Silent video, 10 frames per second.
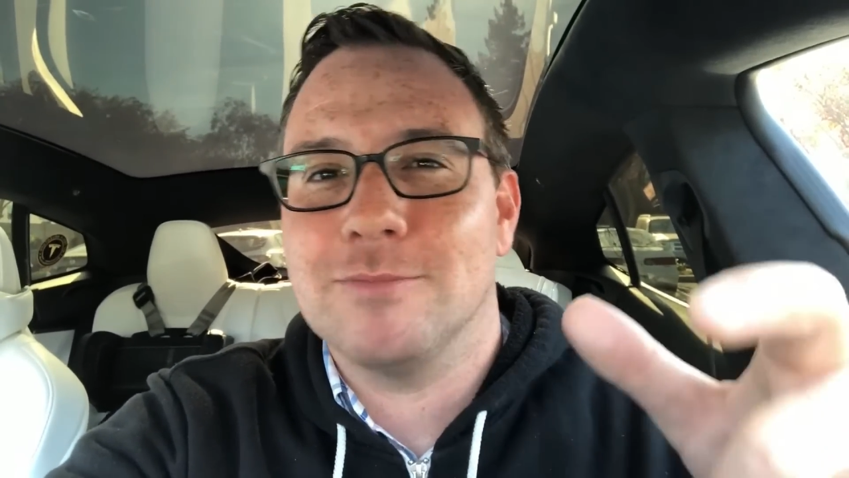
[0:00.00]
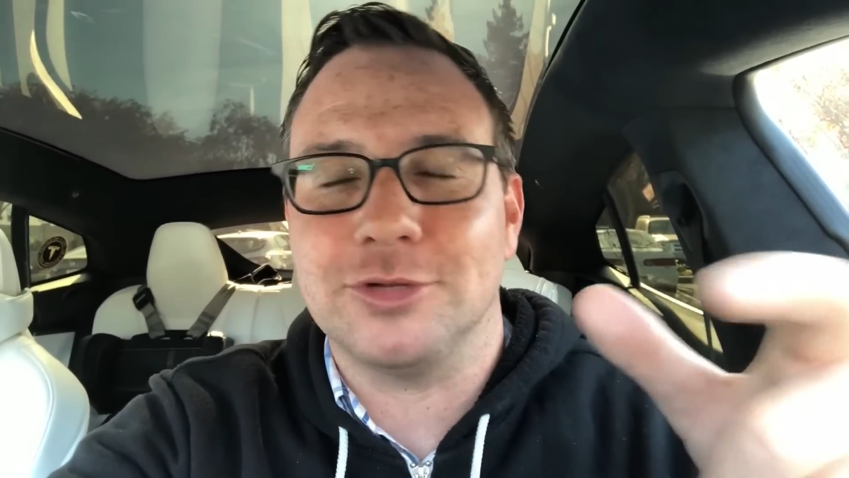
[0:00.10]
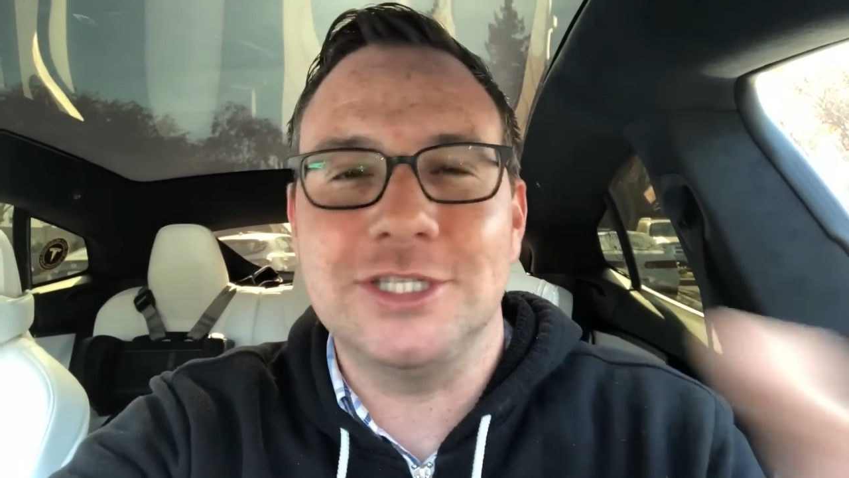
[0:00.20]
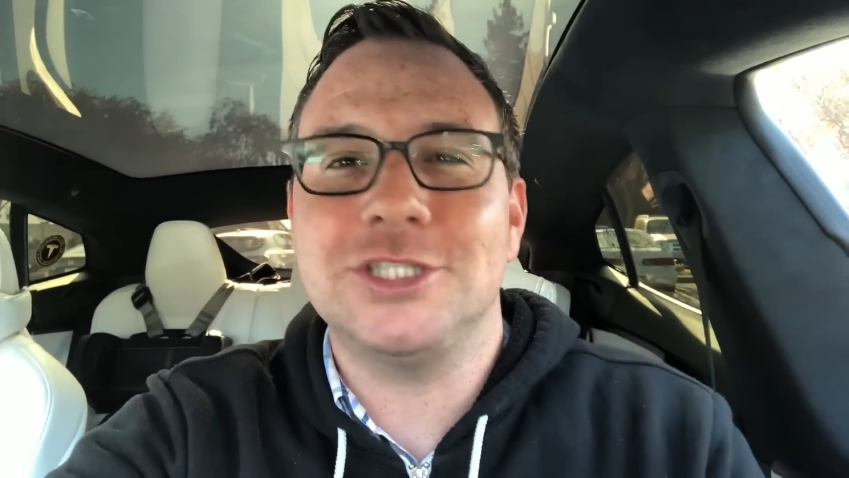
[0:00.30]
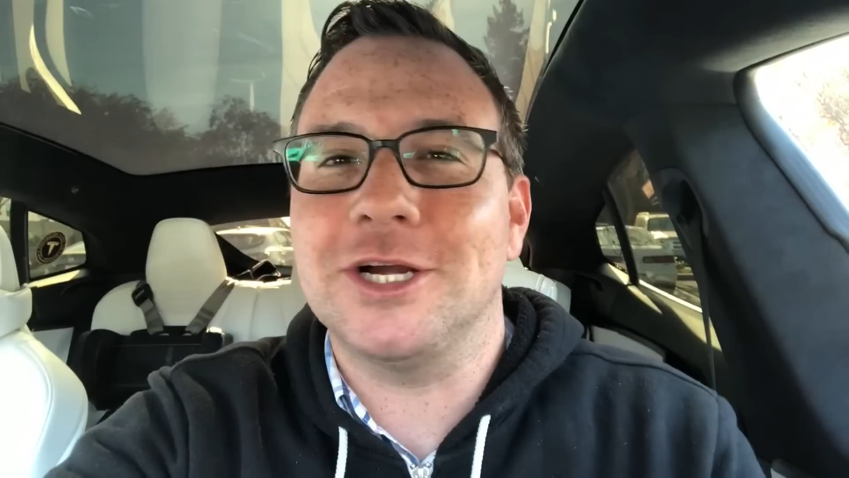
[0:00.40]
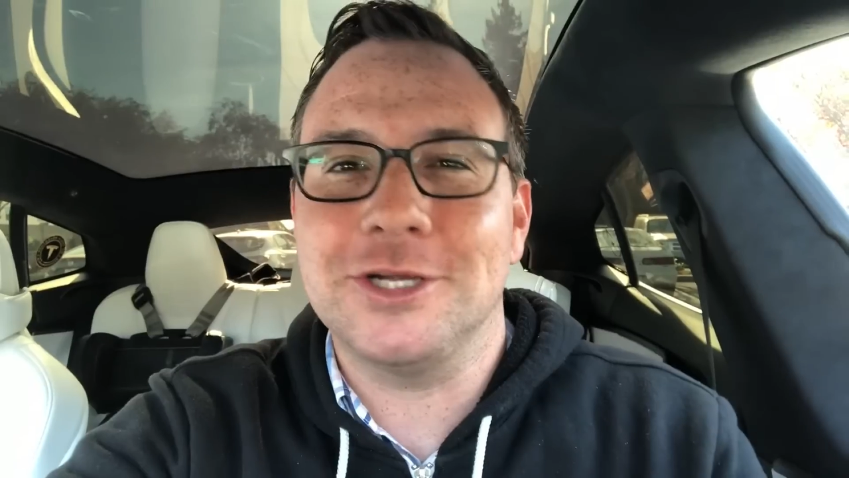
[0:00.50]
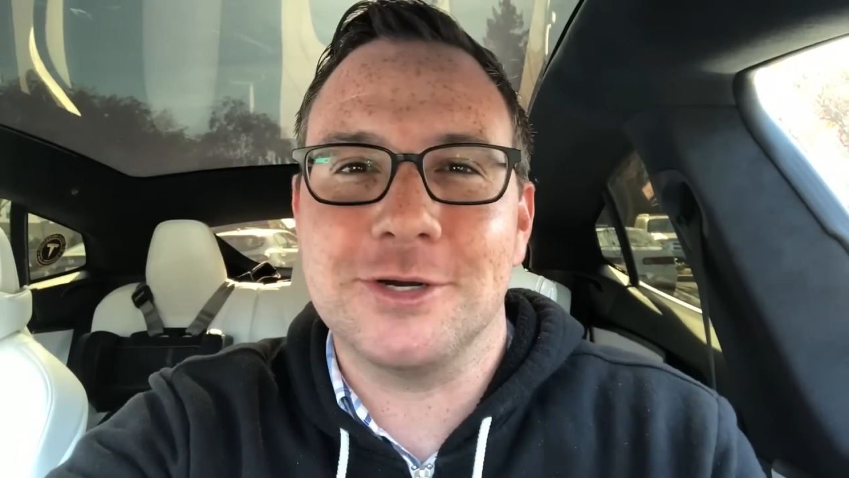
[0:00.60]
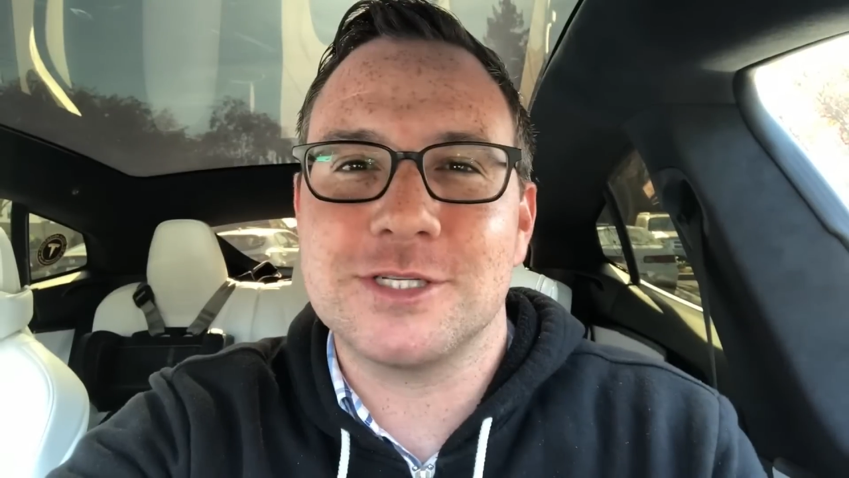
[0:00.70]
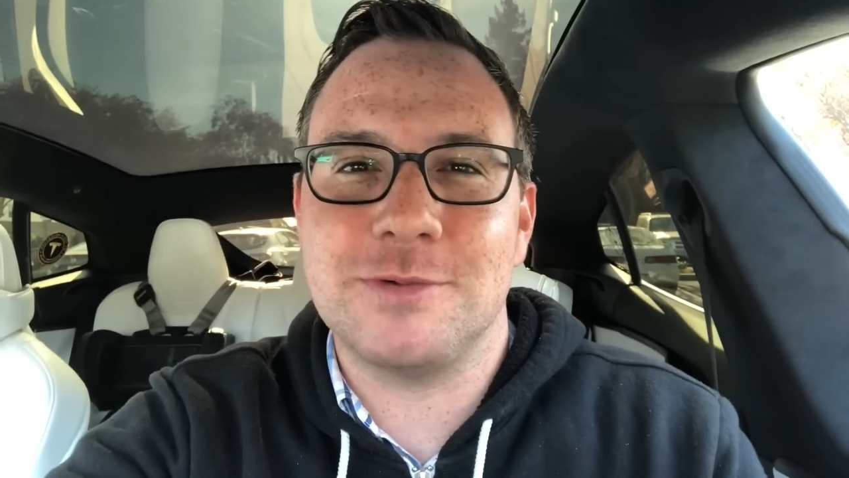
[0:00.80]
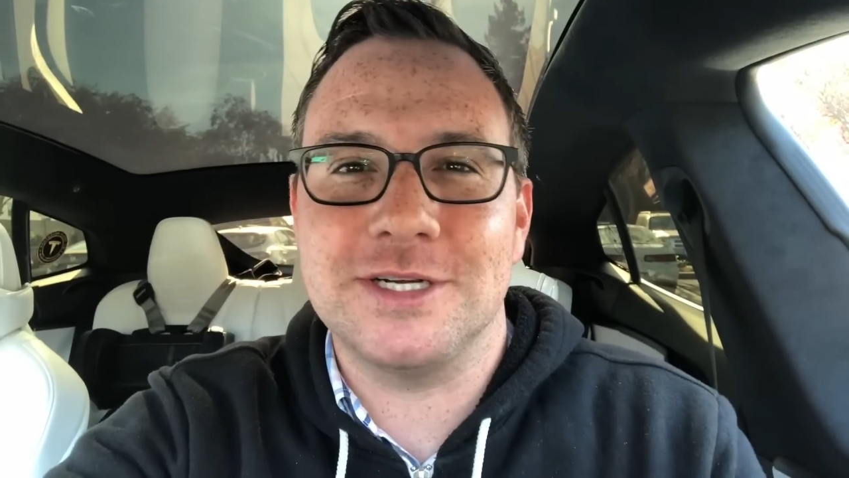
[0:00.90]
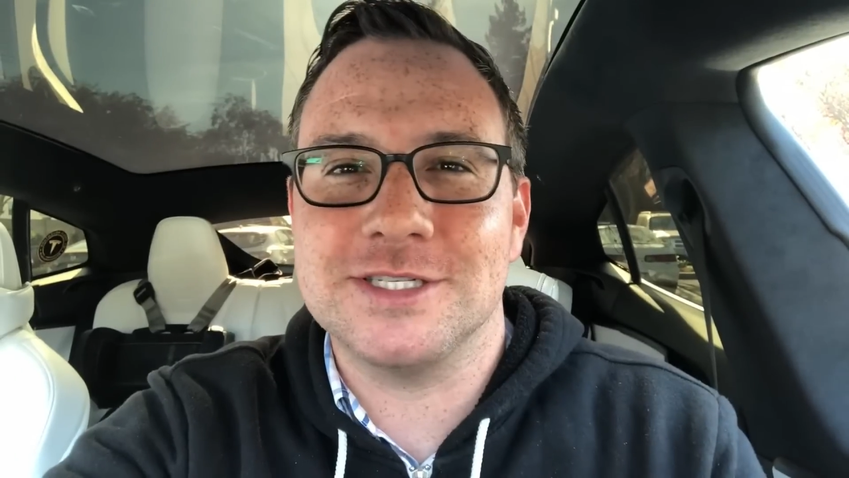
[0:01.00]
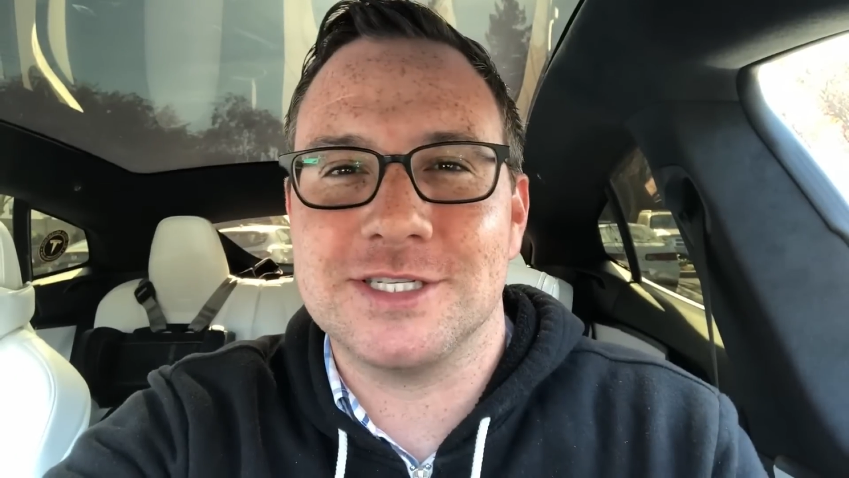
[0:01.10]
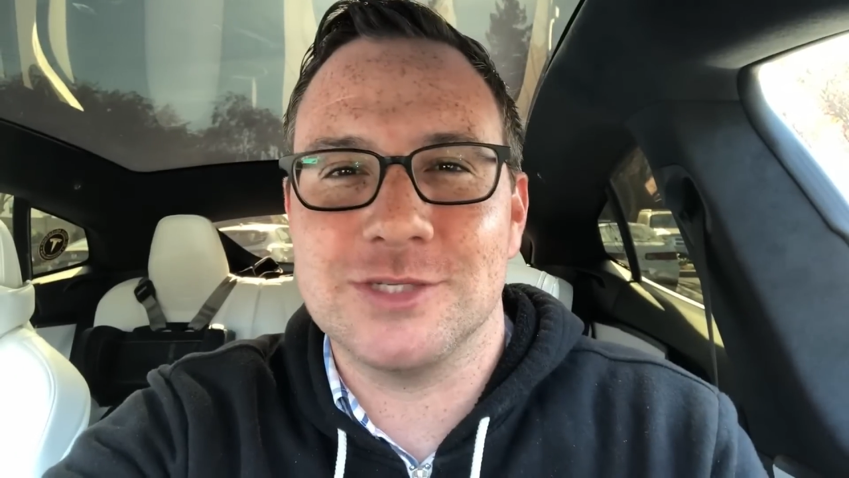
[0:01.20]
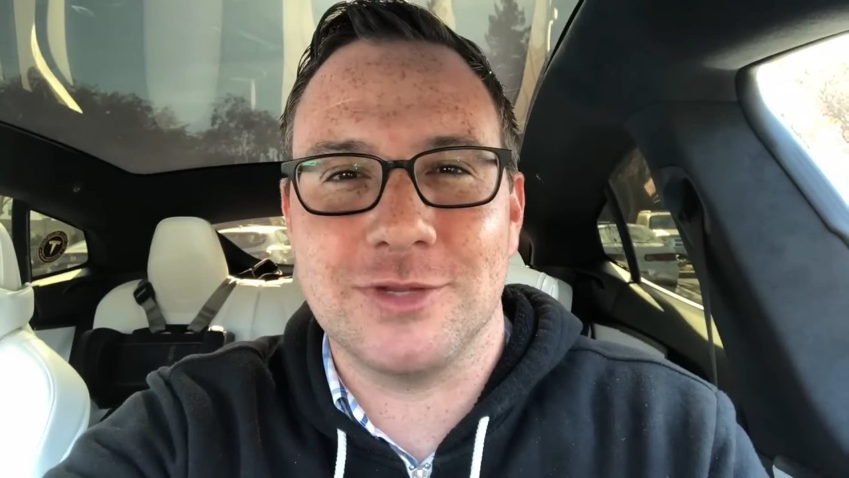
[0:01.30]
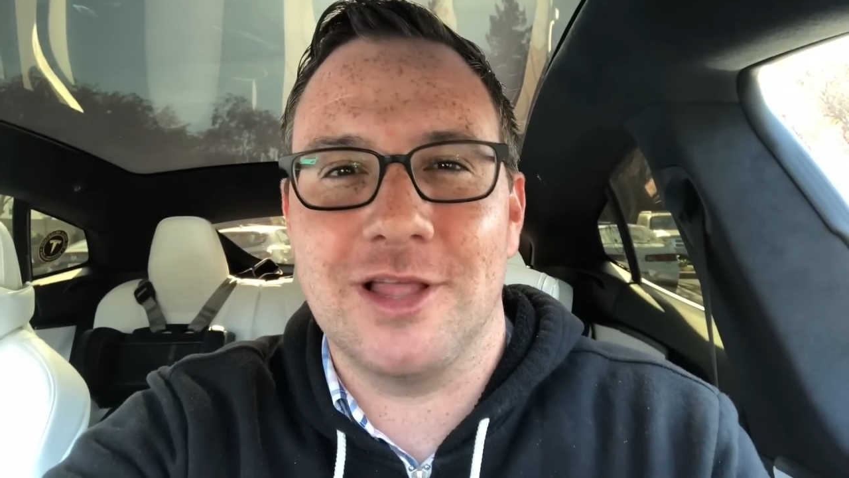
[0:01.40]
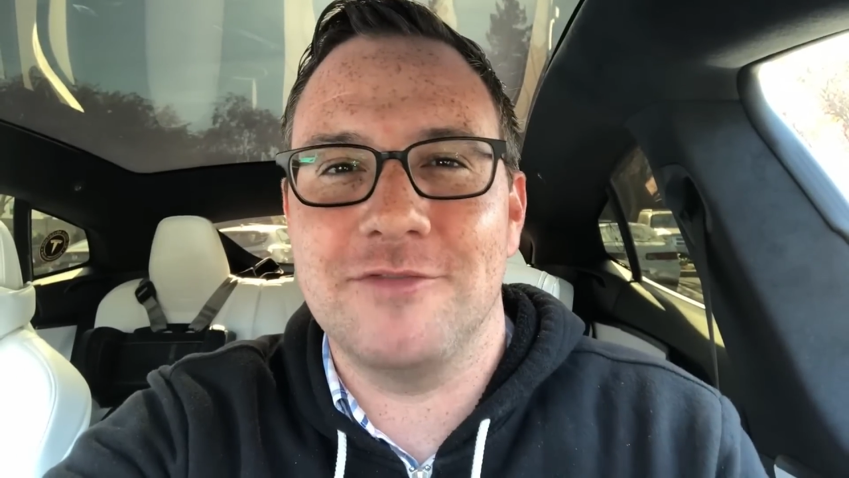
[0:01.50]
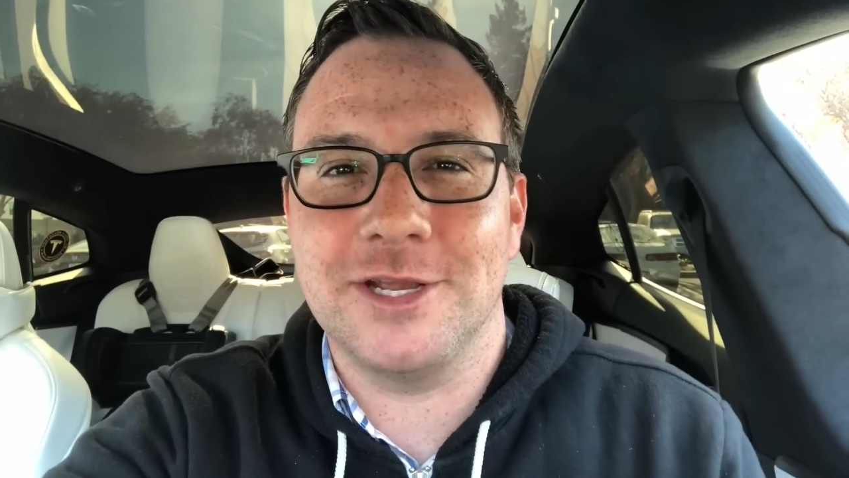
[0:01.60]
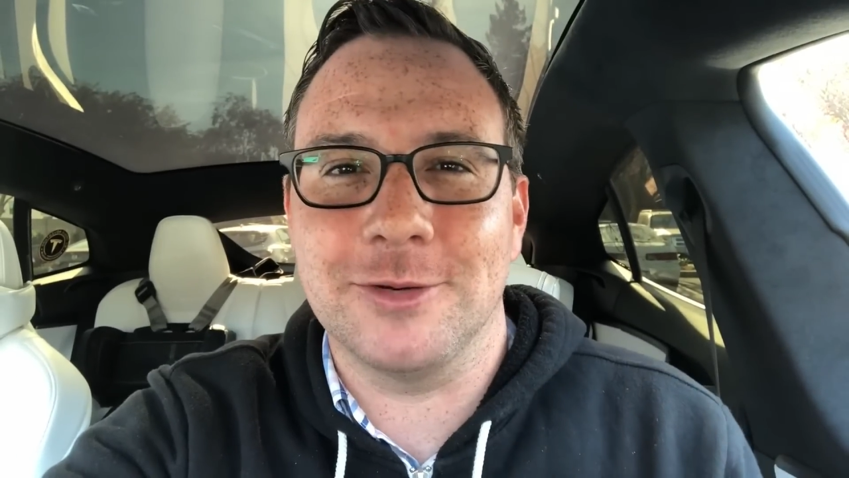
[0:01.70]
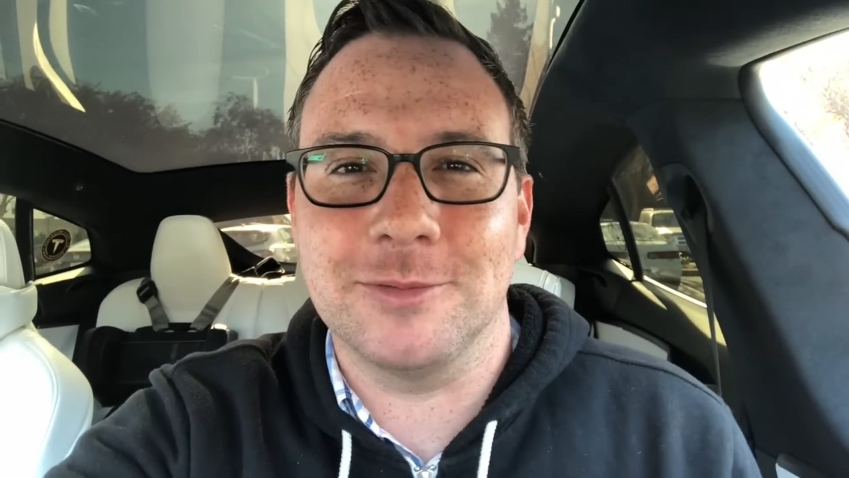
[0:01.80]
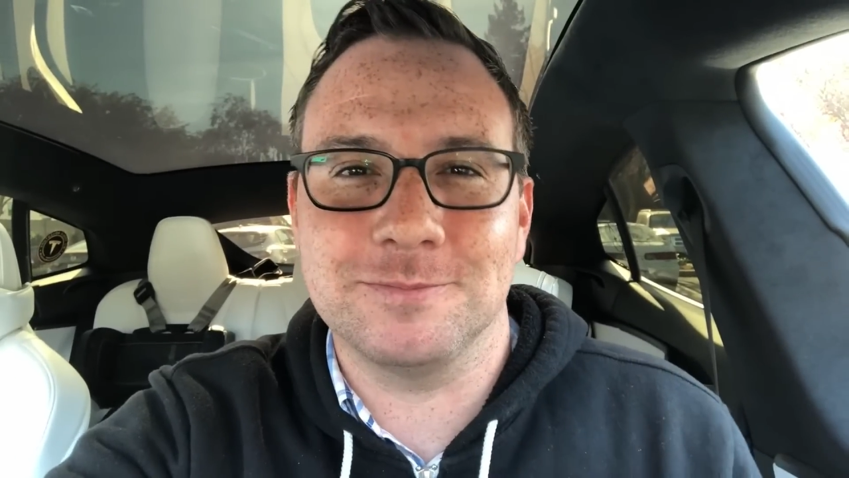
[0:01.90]
please share your experiences. We'd love to
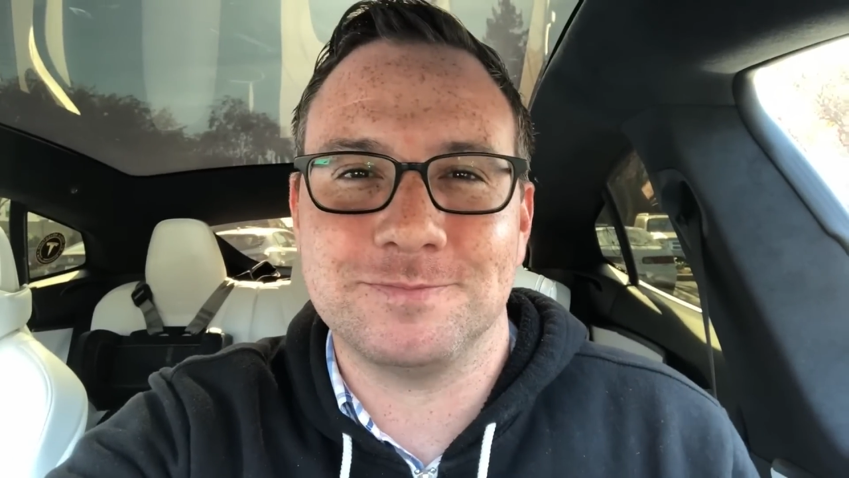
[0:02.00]
hear them.